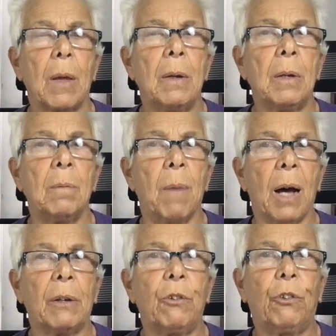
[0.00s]
and in
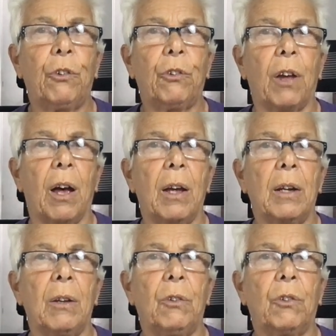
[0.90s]
modern
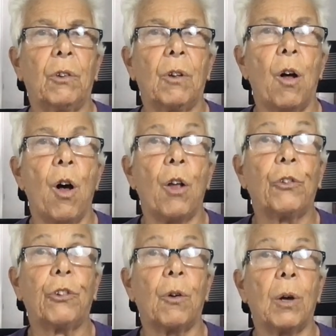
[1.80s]
societies,
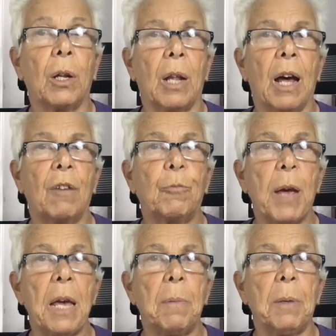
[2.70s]
also a live
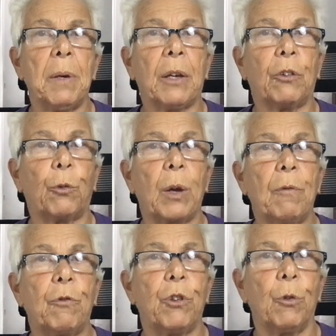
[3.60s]
baby because we have
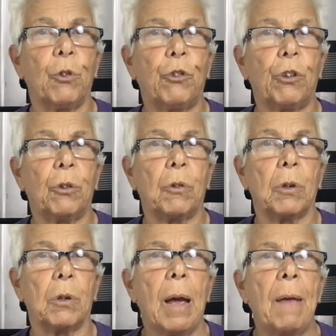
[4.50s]
fewer children.
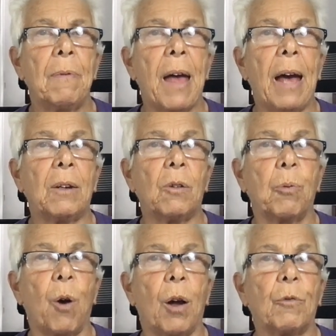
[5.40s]
And that
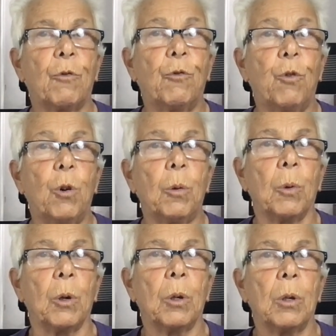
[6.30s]
brought
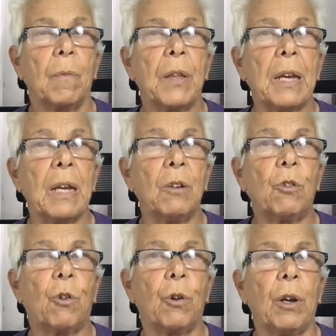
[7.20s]
forward the
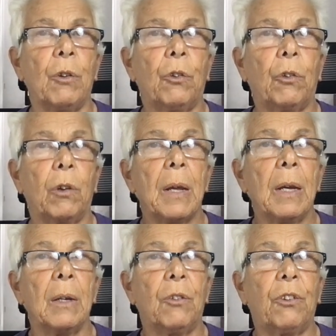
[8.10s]
increase
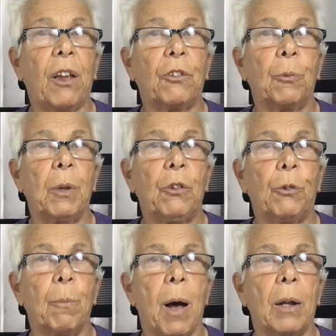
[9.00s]
in assessments,
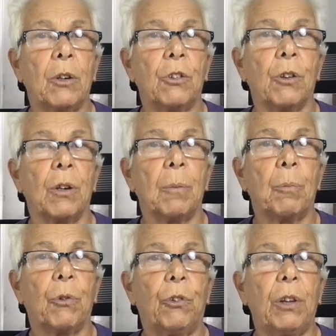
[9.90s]
monitoring, and
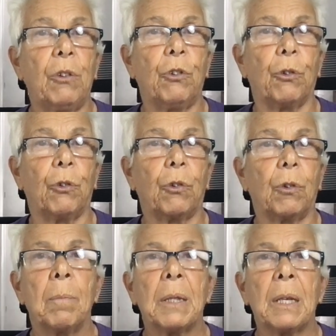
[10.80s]
procedures.
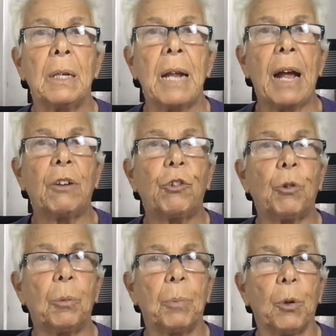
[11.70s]
But the
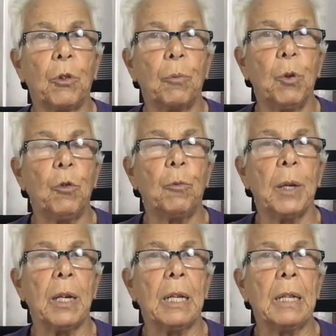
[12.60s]
natural birth
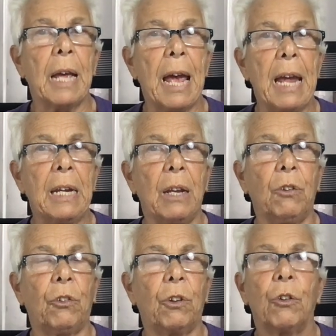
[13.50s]
movement in the
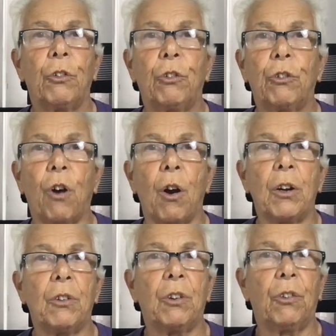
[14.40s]
80s
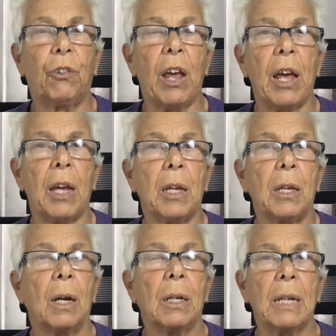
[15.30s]
started to say
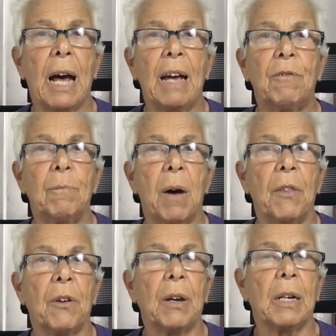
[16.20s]
a live
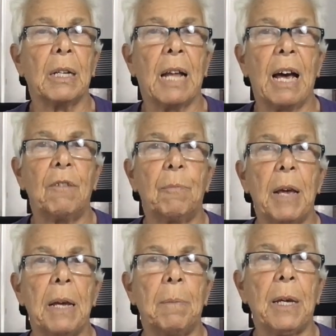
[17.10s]
mother and a live
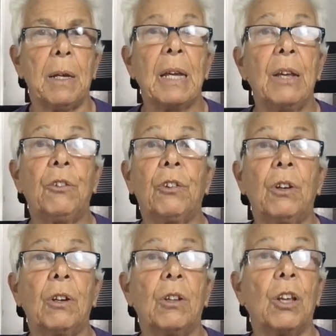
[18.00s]
baby
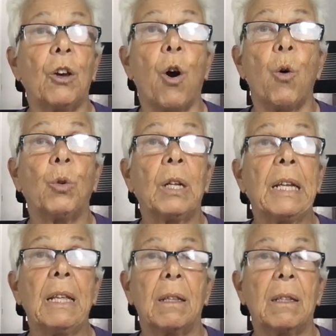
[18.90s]
isn't the
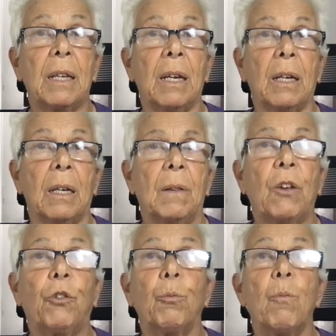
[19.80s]
only thing.
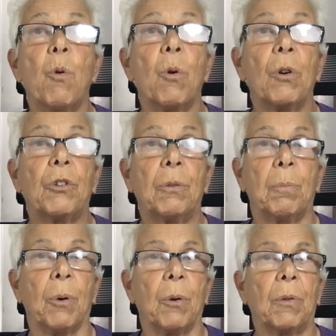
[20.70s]
There's more to
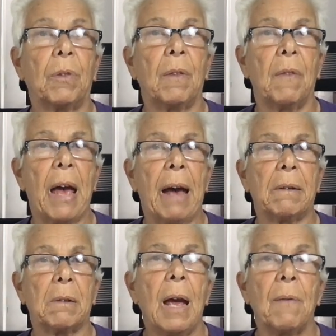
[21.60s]
birth than that.
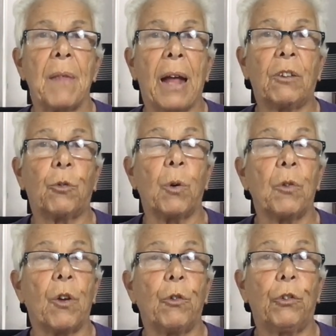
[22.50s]
And that's where those